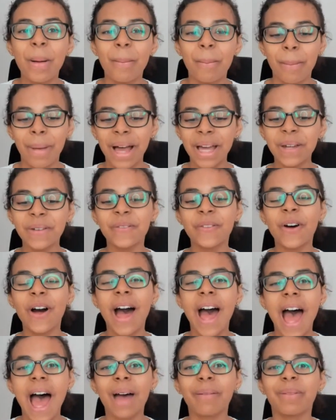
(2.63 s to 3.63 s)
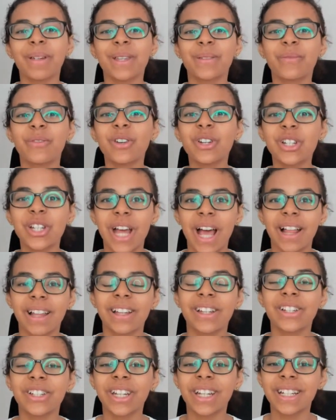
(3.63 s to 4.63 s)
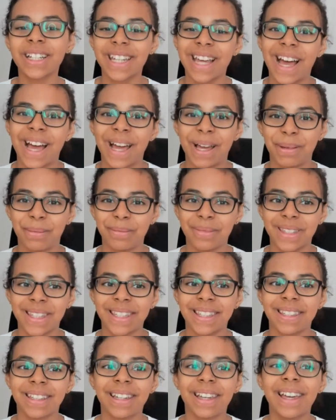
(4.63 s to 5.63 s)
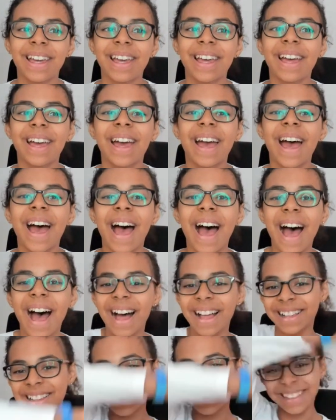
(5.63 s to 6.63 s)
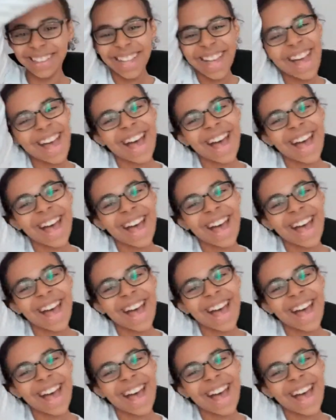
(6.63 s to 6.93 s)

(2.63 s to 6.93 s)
Mindful habits for challenging times. Hello!